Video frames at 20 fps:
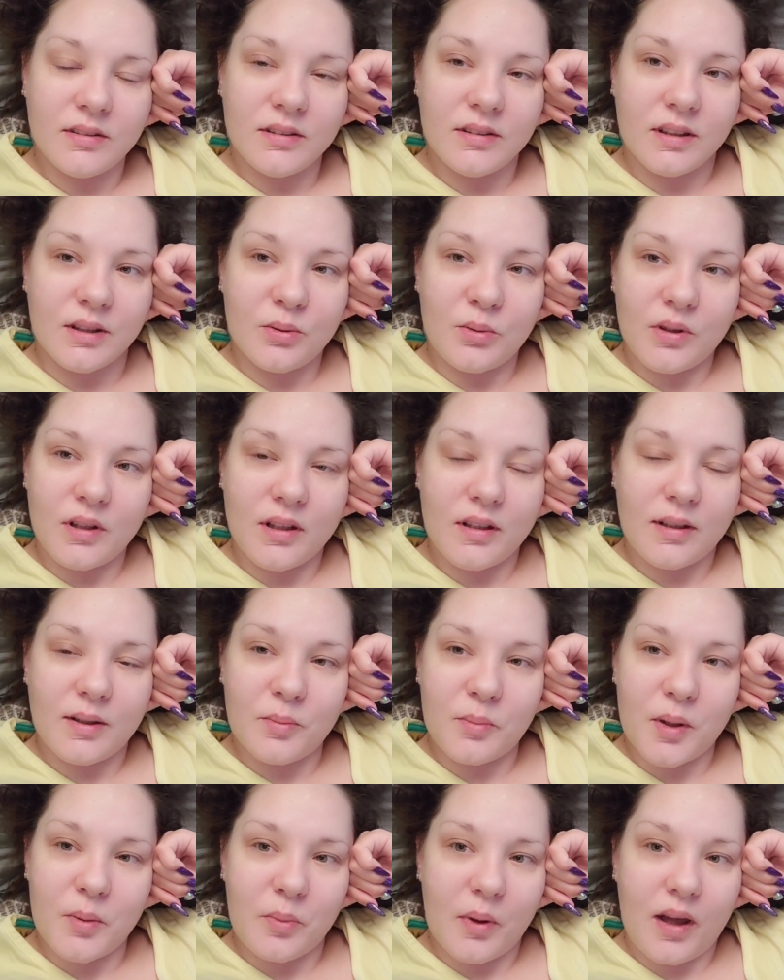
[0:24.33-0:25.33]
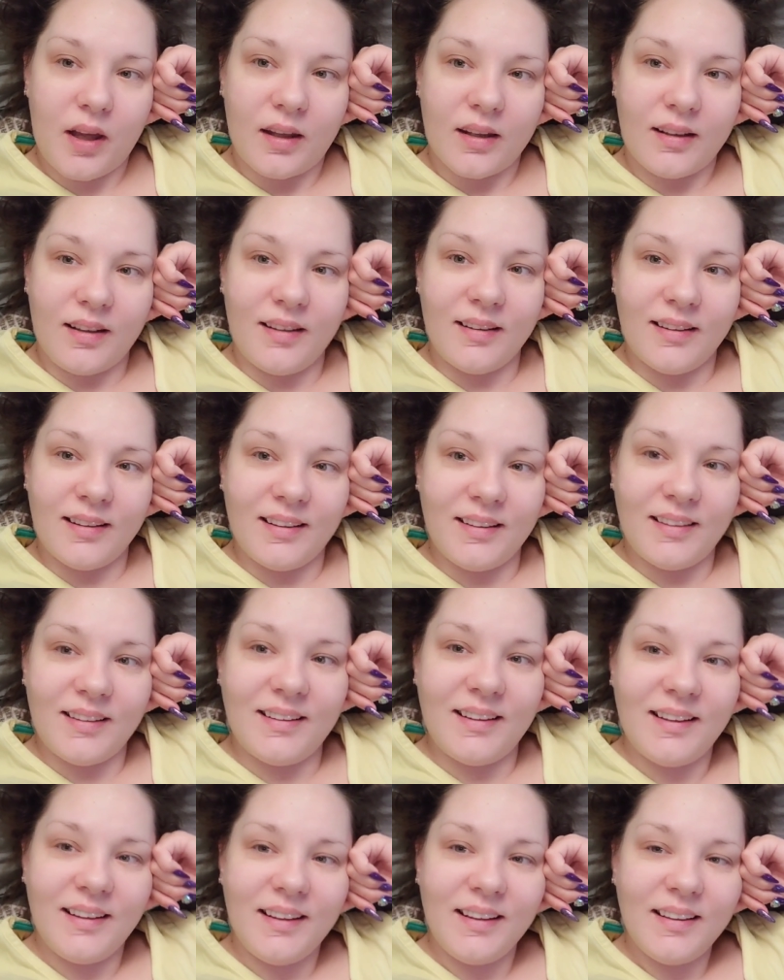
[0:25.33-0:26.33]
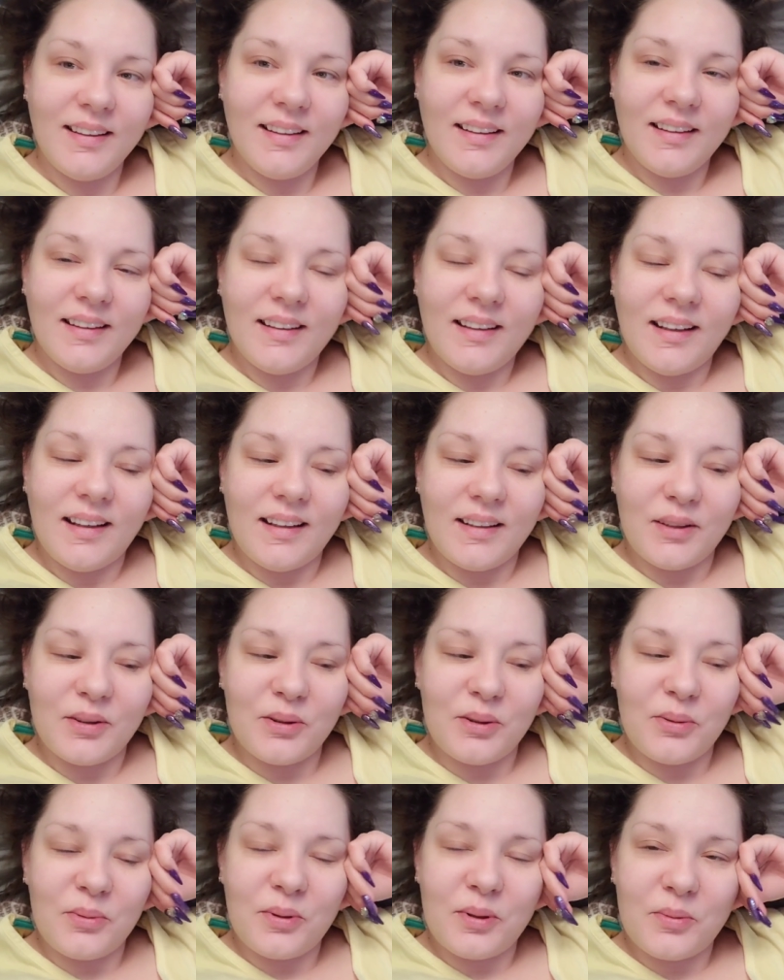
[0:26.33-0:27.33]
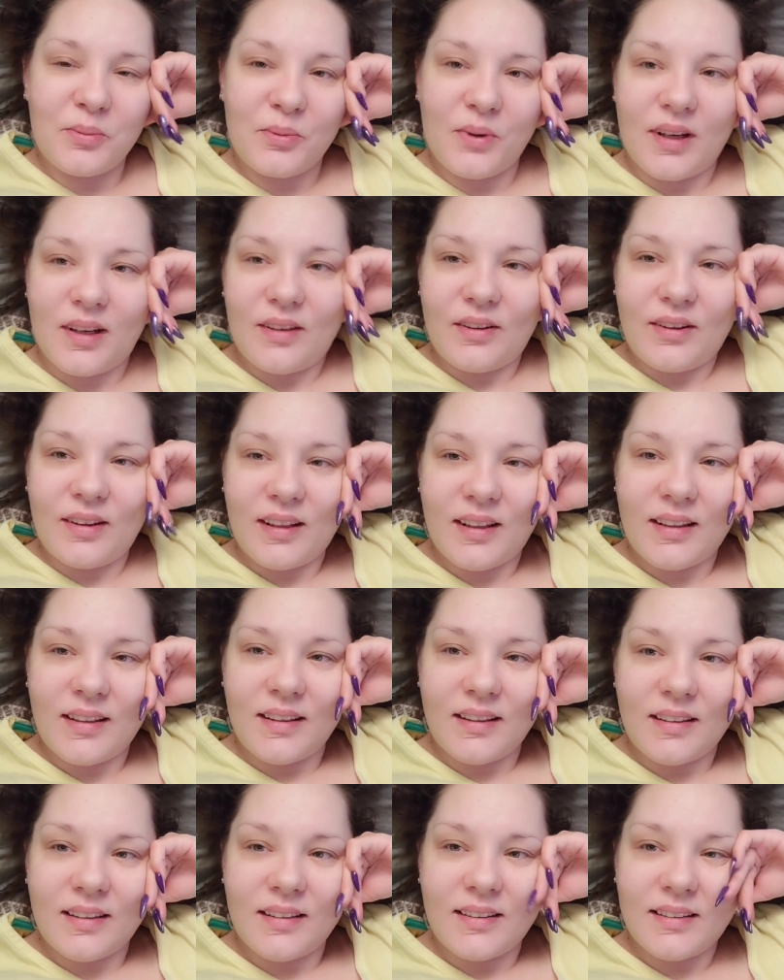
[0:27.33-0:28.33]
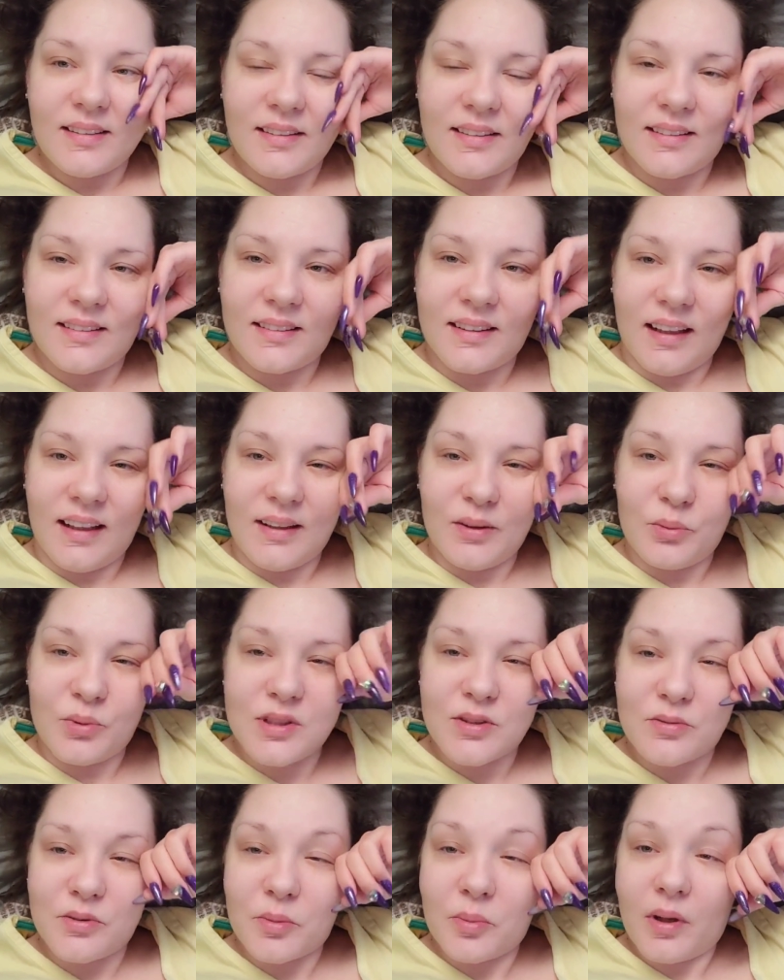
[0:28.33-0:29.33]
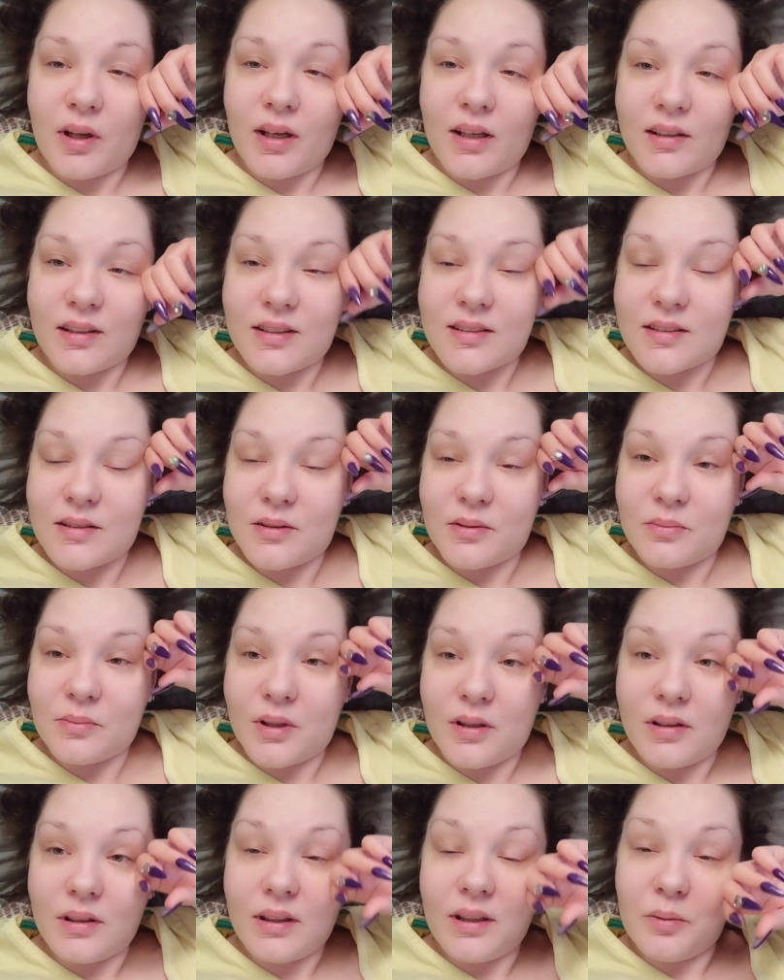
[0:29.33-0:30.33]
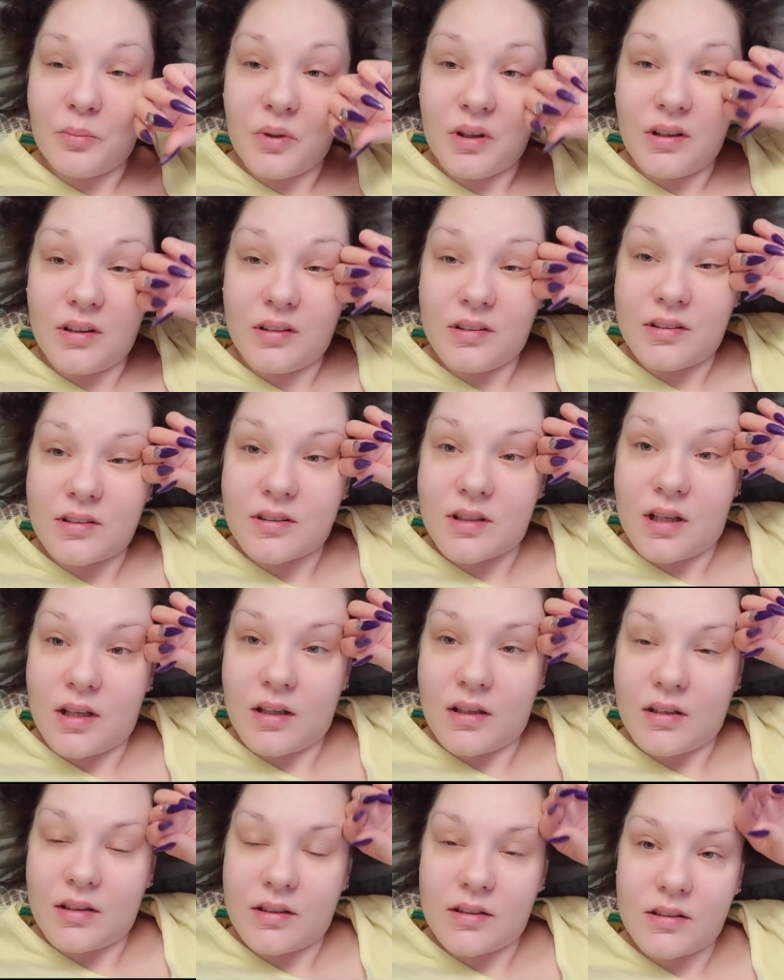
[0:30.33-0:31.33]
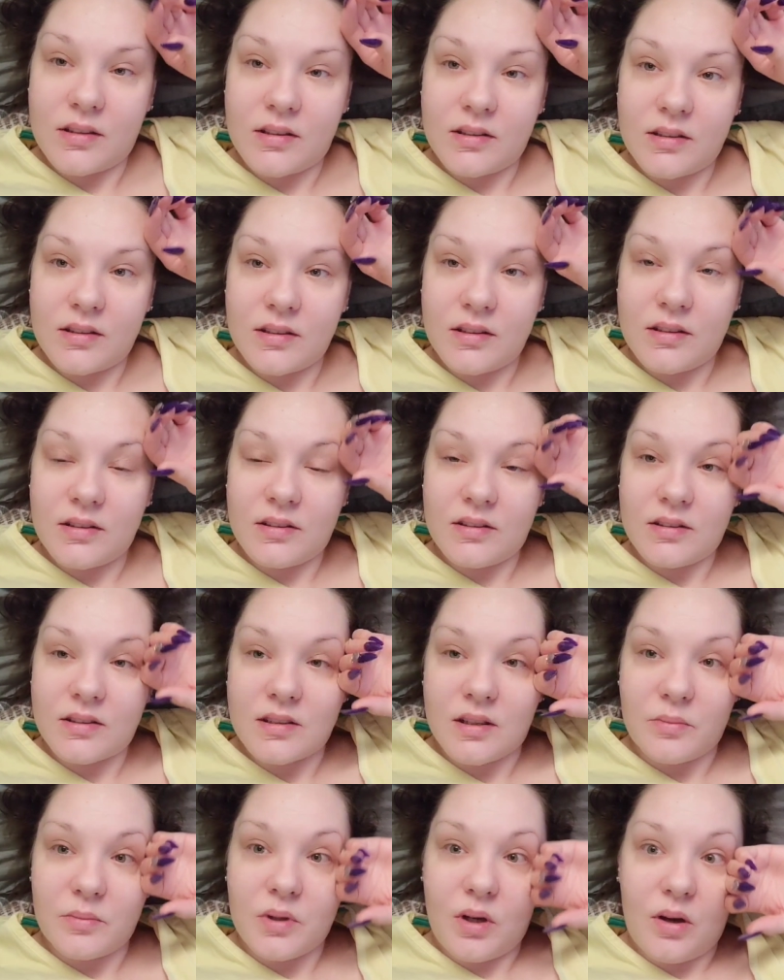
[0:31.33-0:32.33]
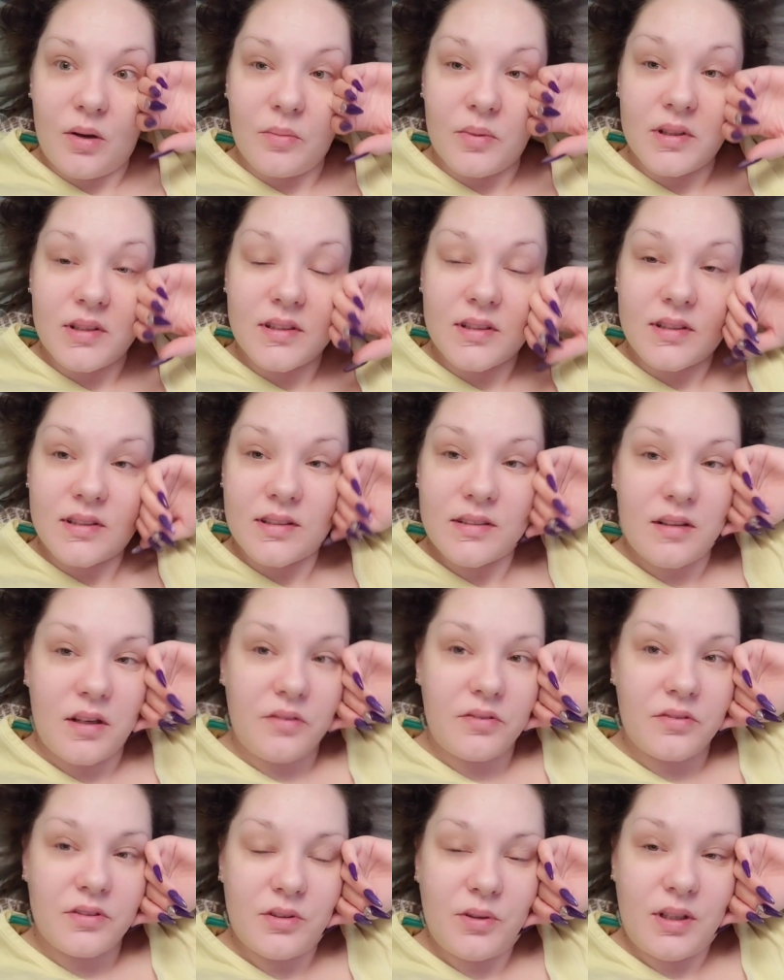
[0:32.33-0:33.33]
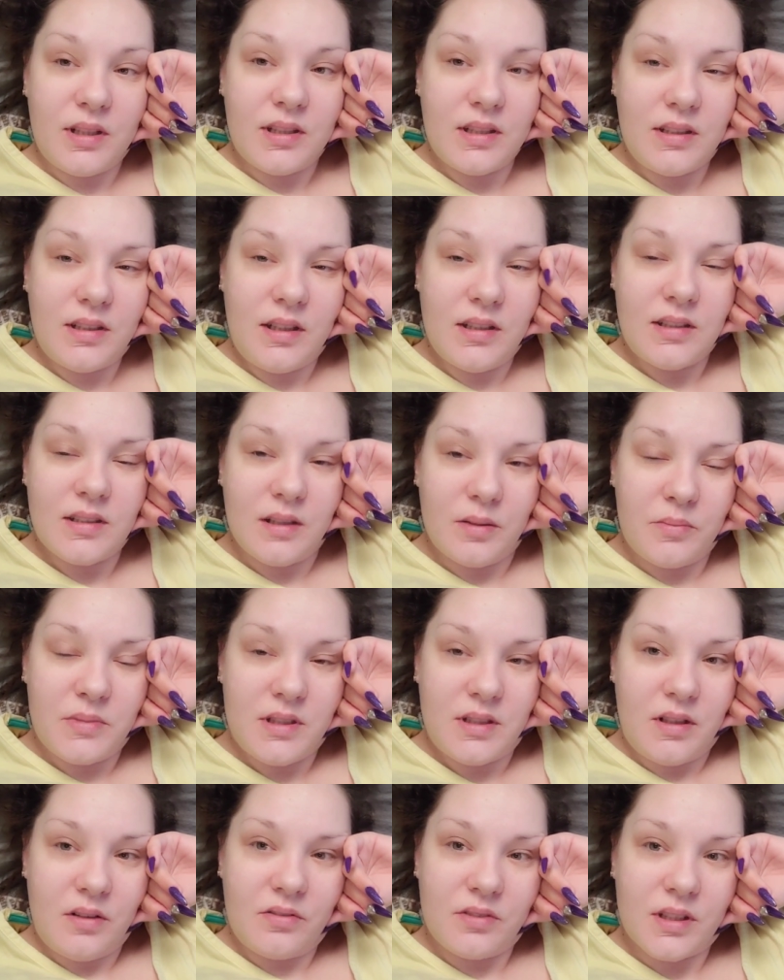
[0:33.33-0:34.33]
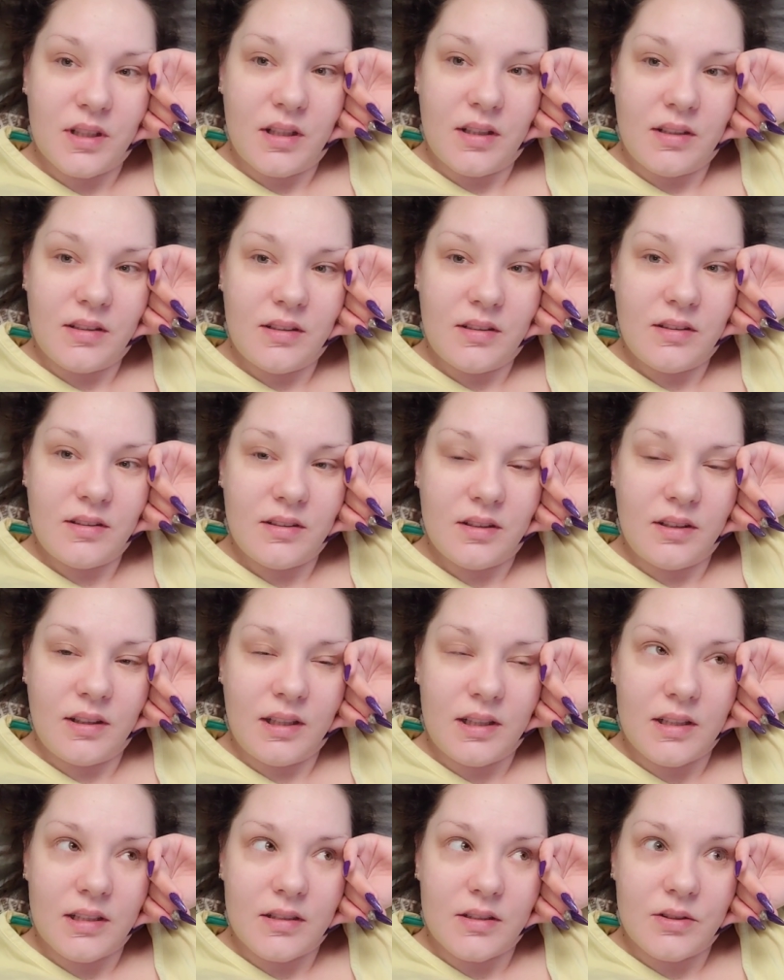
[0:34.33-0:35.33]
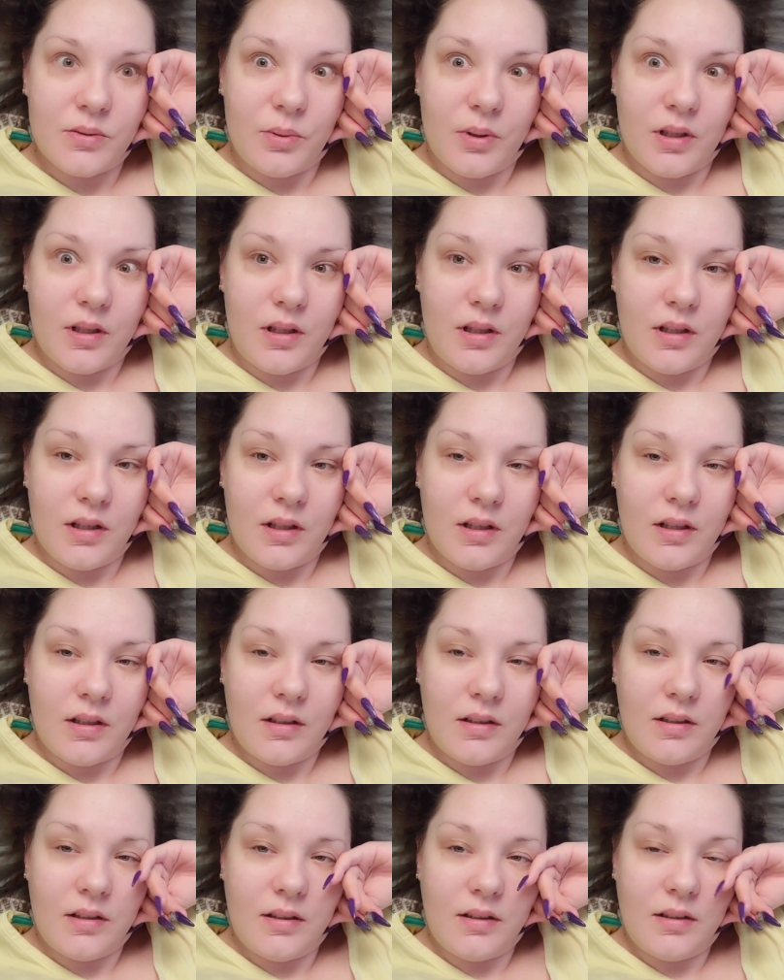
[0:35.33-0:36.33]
I don't want to get out of my bed. I don't know what I'm wearing. I was replying to some emails and some comments and stuff, so I did get some stuff done. It's not like I didn't do anything.